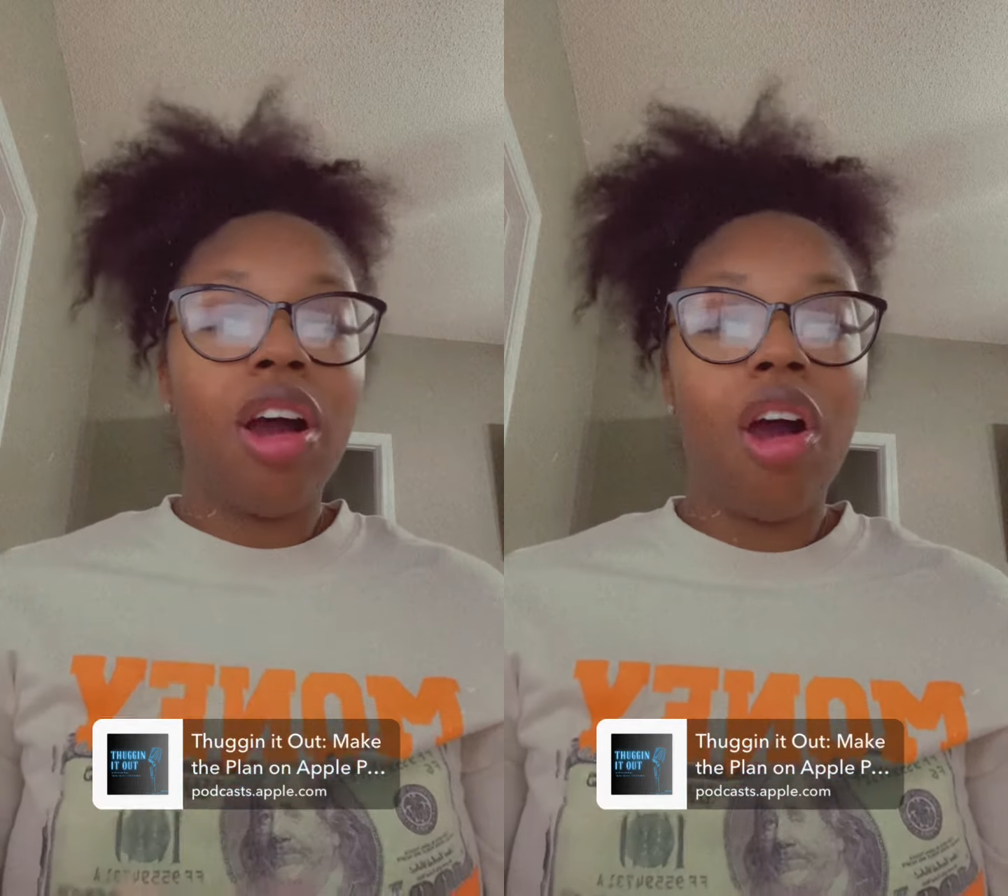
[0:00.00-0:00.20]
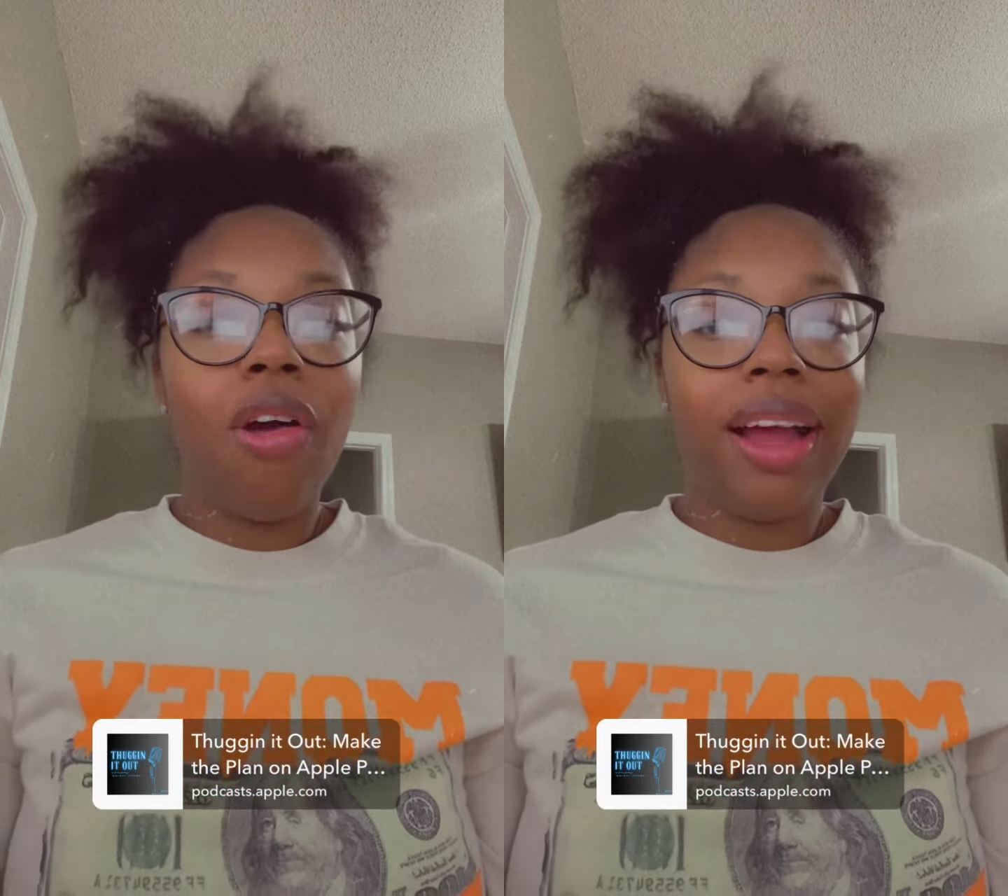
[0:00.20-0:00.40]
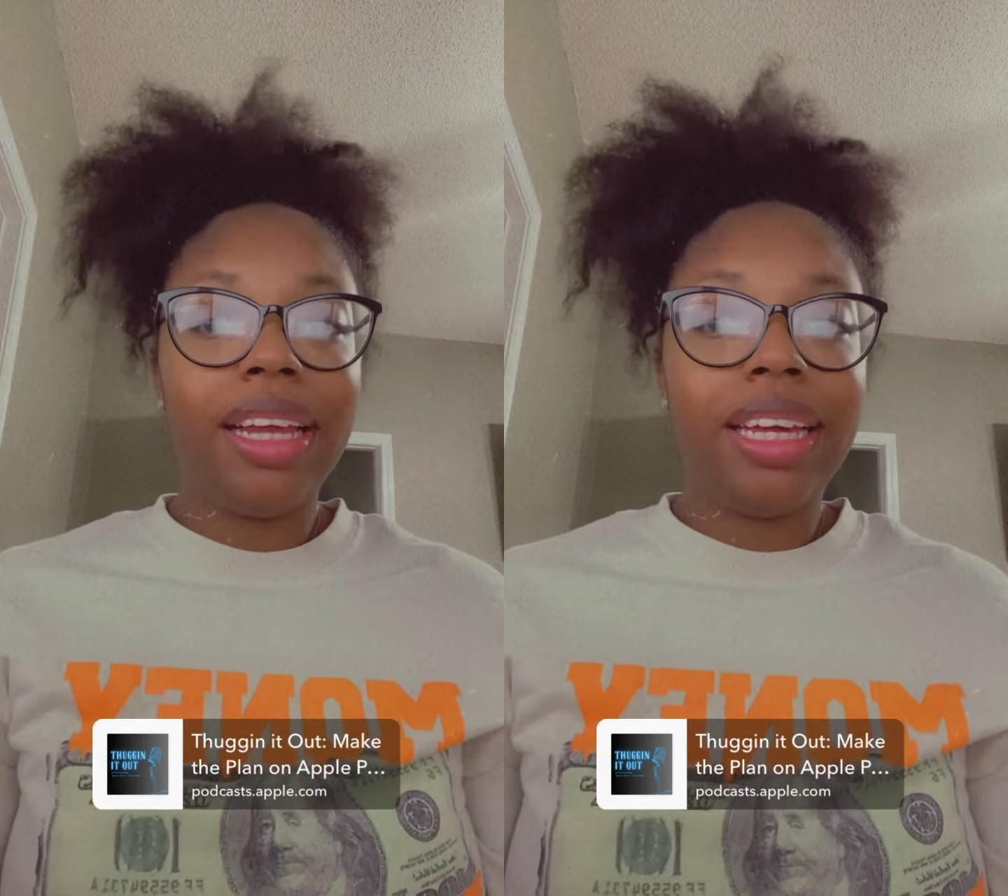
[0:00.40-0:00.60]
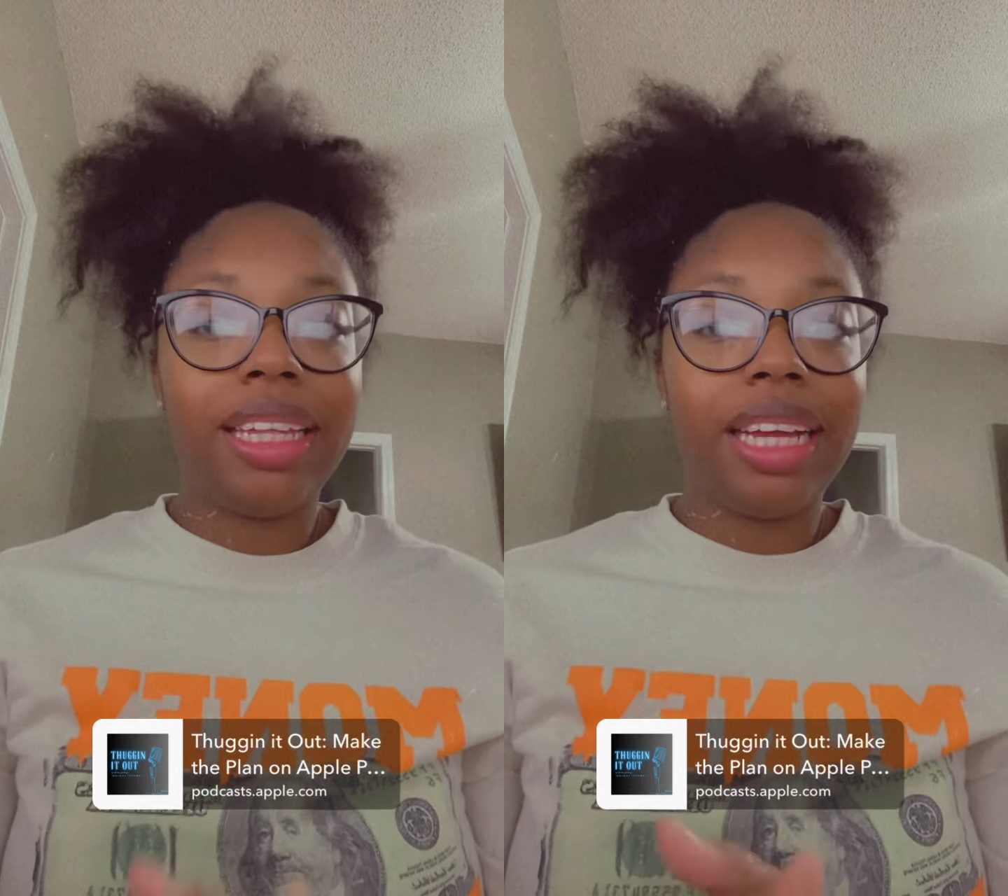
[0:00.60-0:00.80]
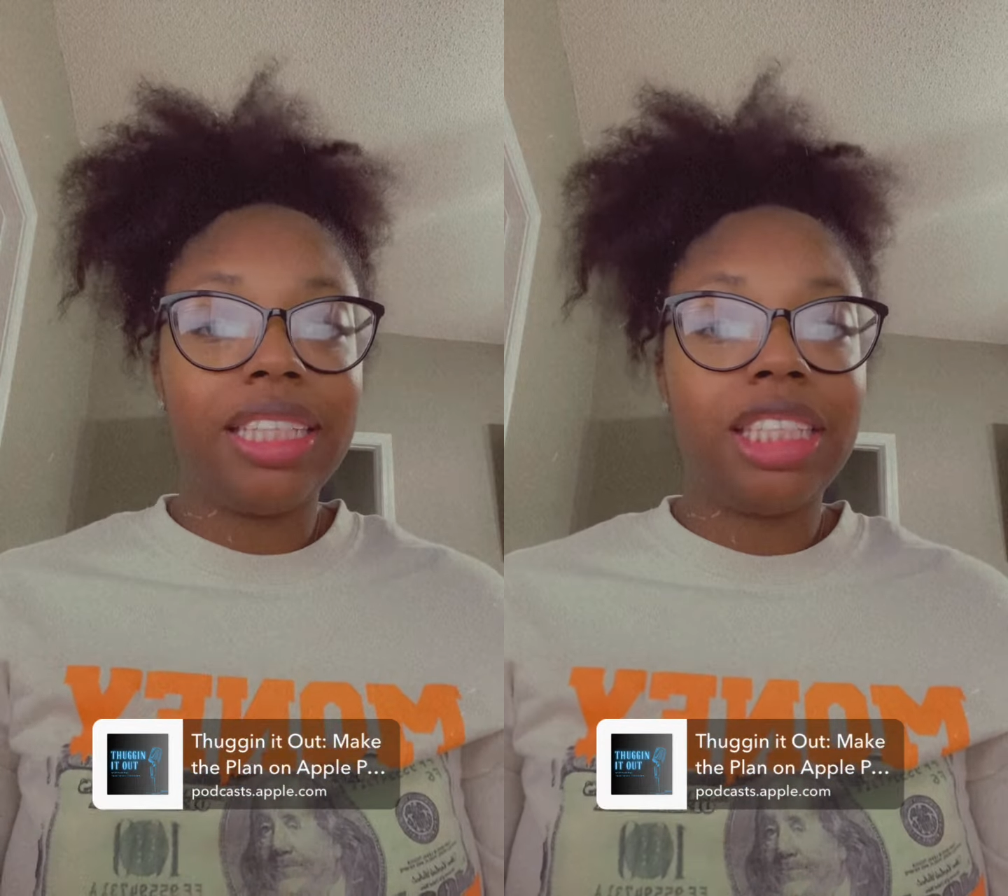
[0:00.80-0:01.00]
oh, I didn't
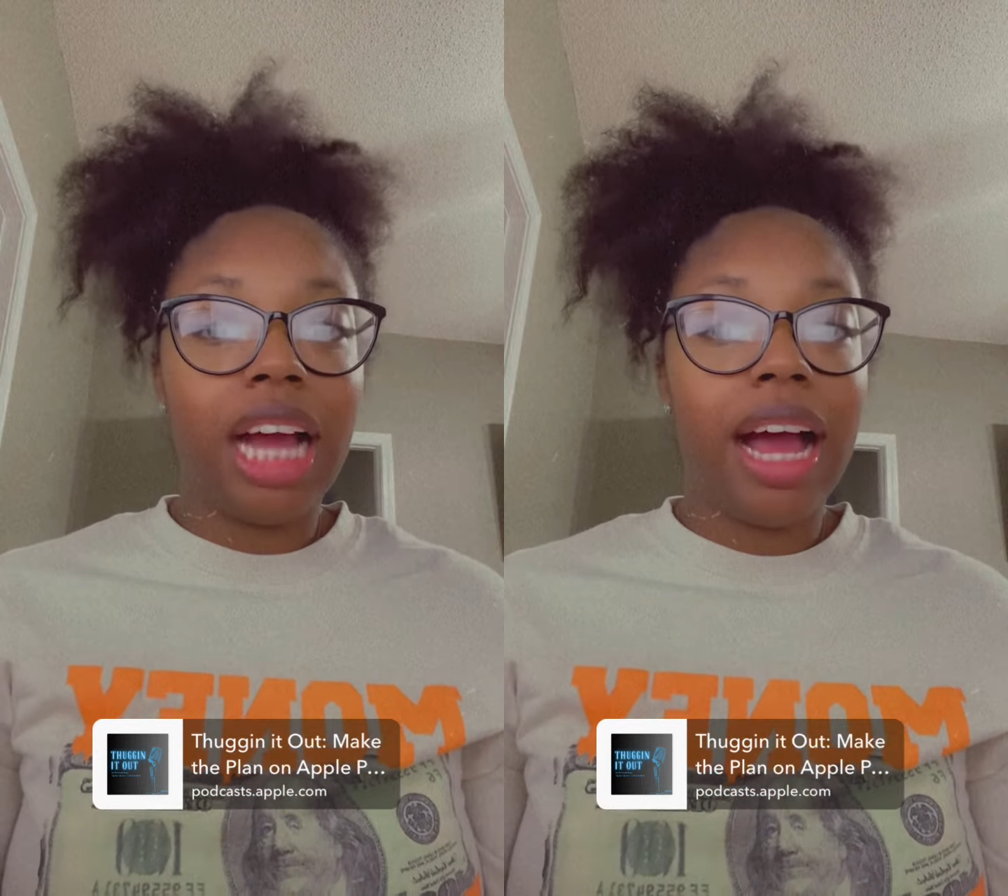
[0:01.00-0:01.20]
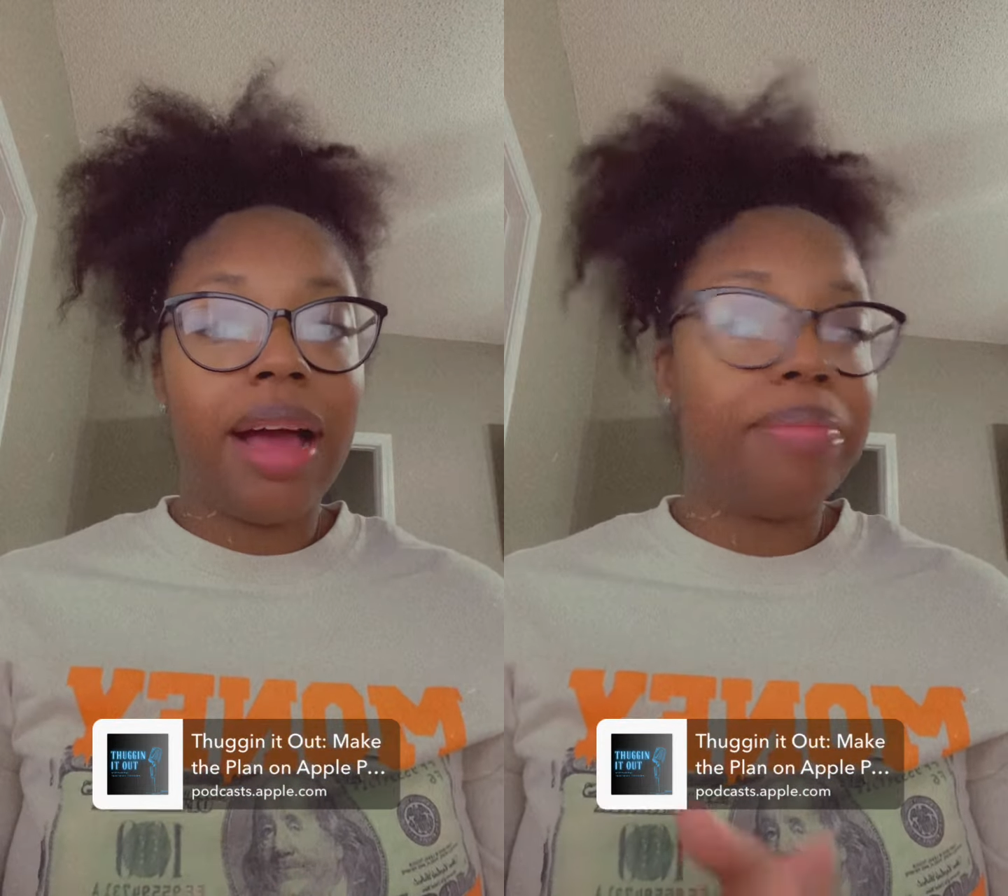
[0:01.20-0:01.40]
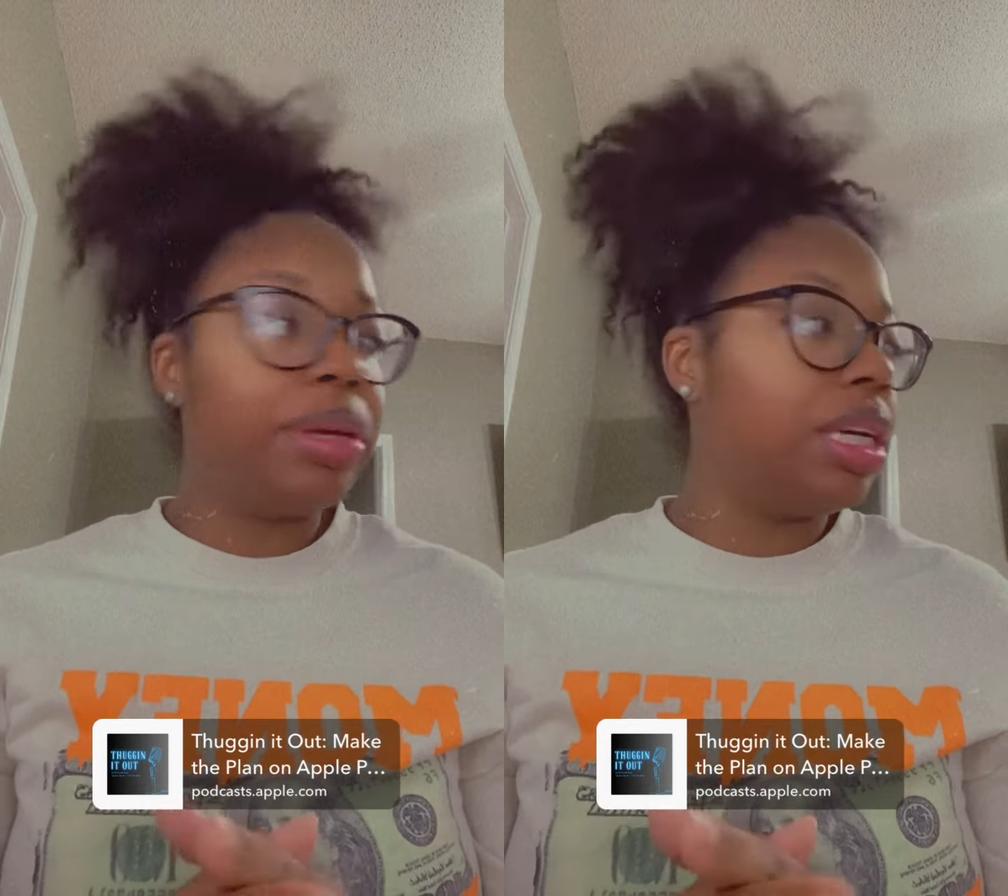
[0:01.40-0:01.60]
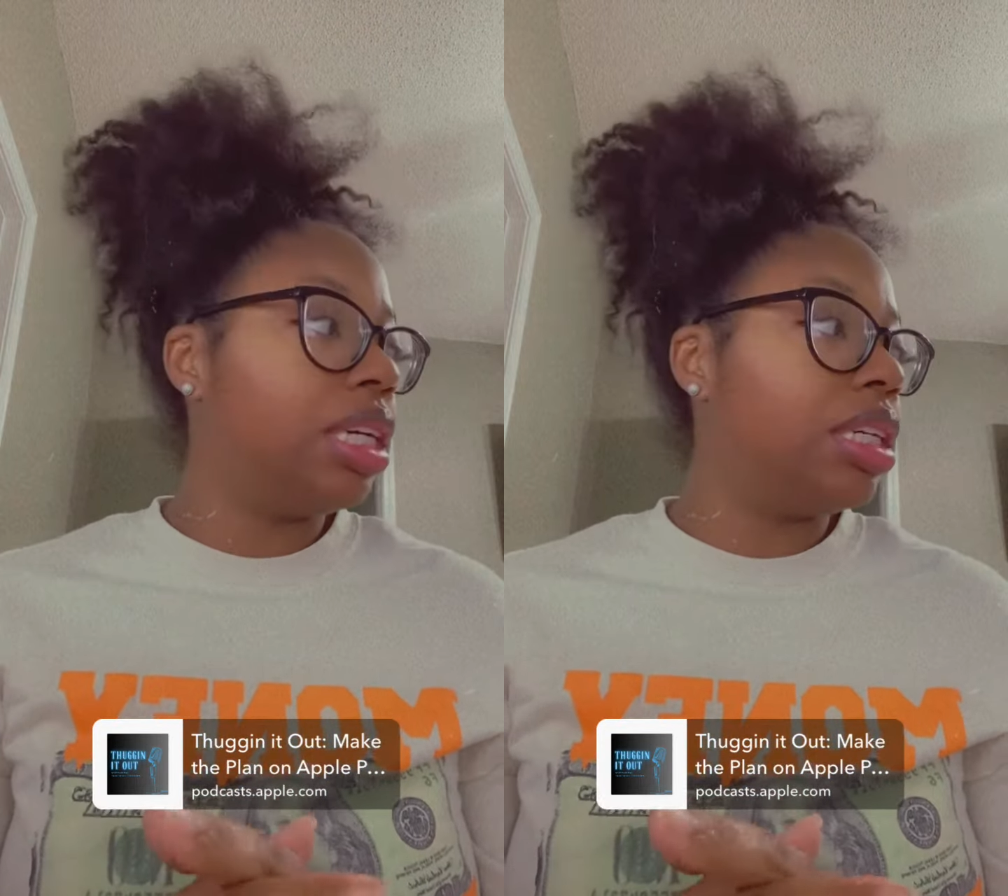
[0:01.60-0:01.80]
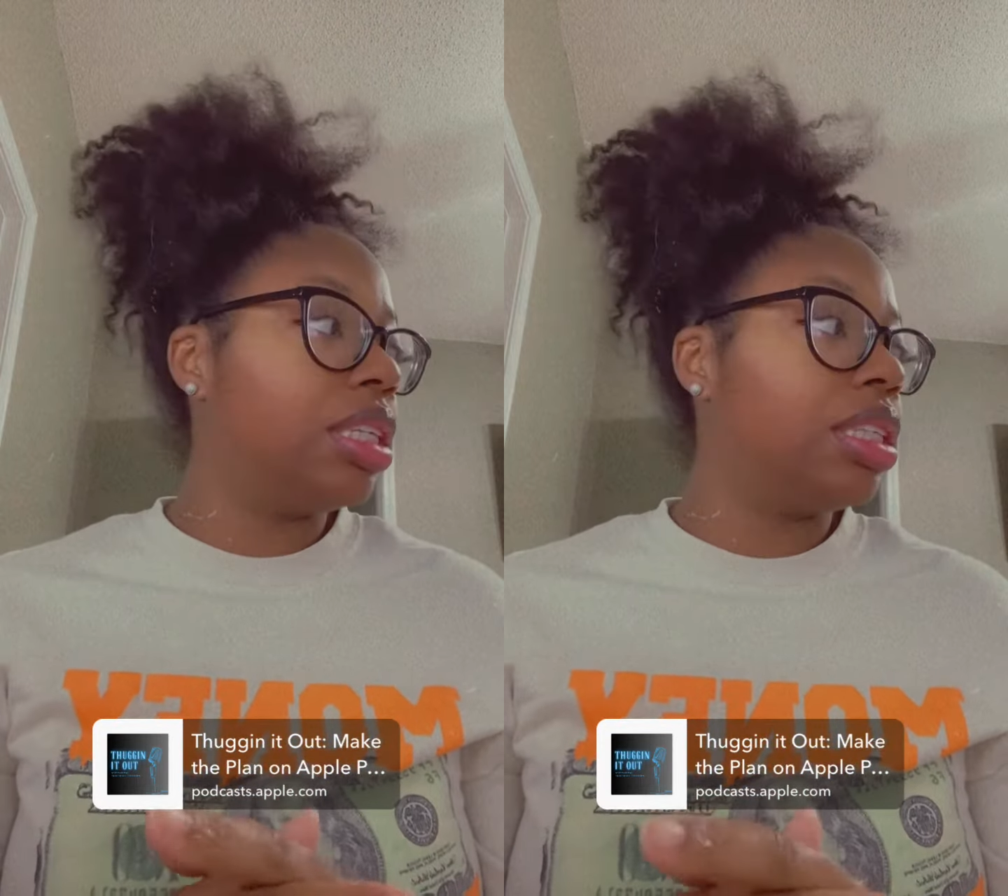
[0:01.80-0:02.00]
get that job
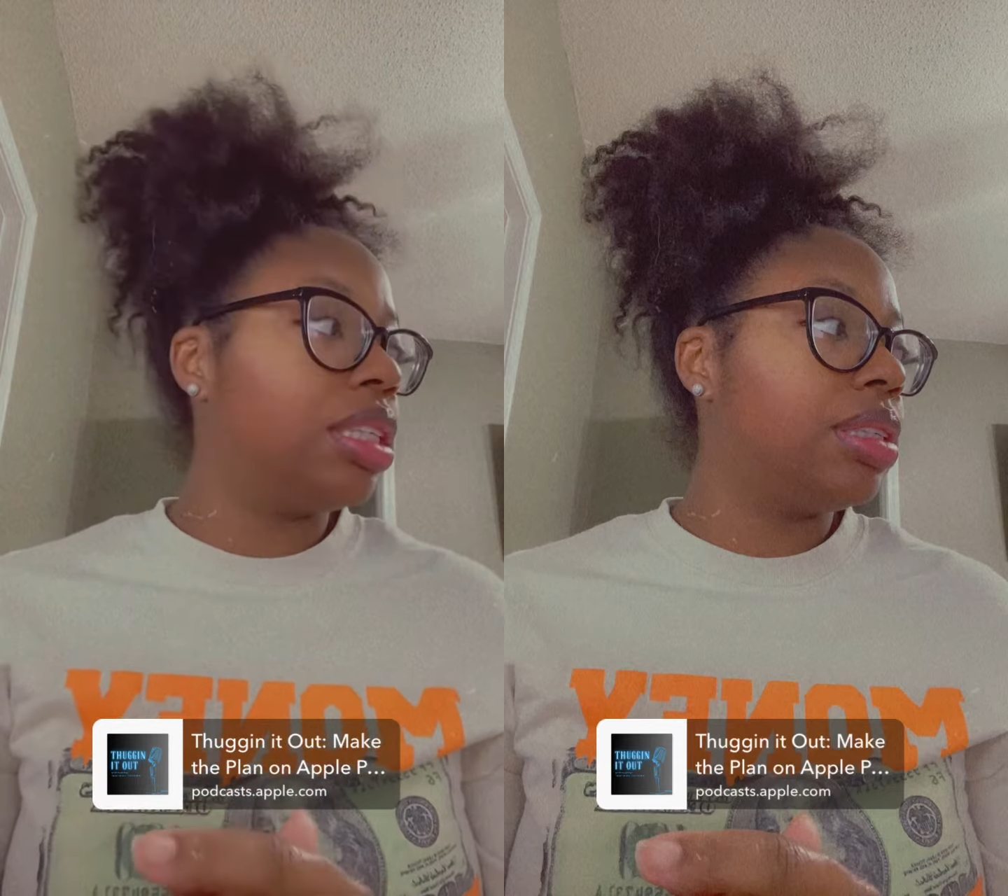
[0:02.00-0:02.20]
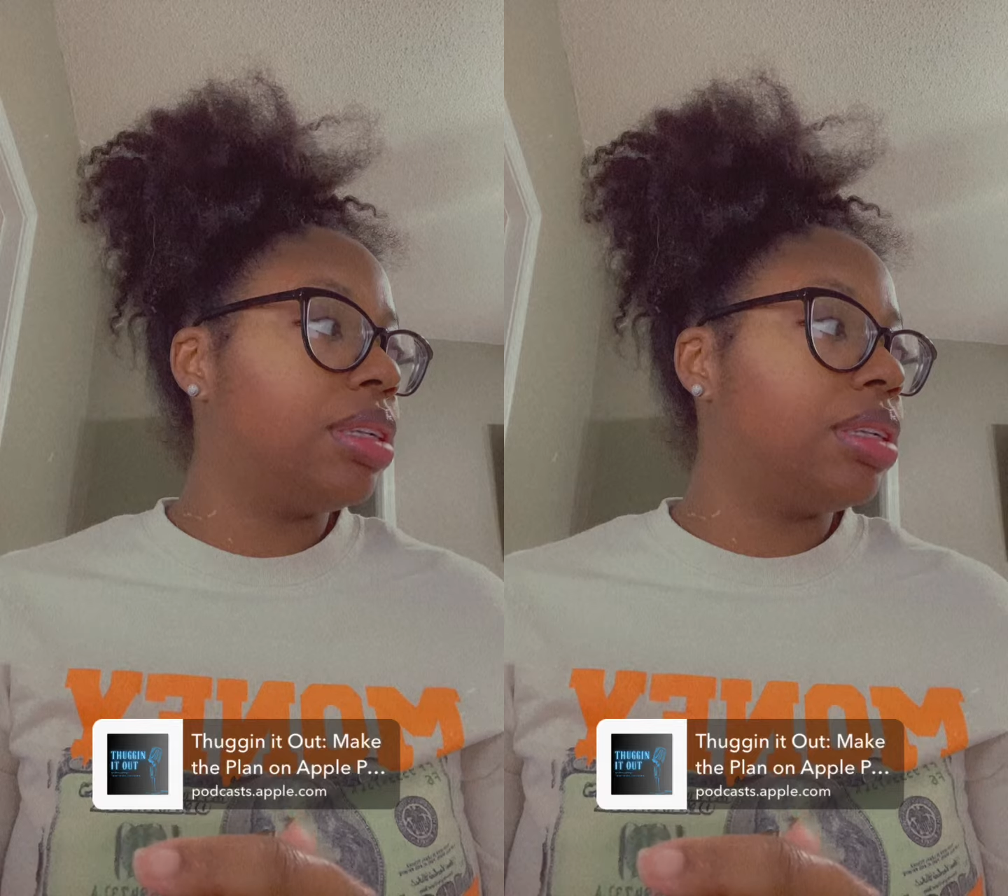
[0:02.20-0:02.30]
because